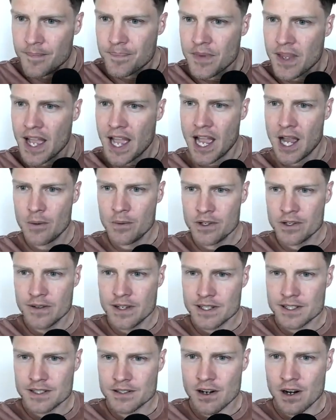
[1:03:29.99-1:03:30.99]
How would you get
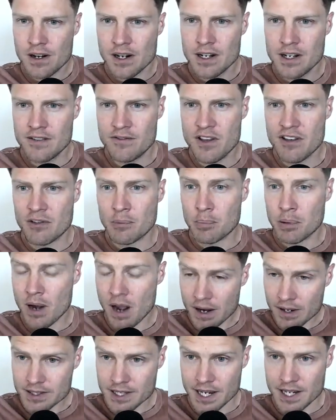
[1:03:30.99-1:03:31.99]
started if you have a
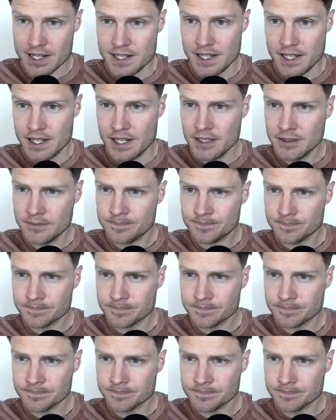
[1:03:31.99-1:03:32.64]
product idea,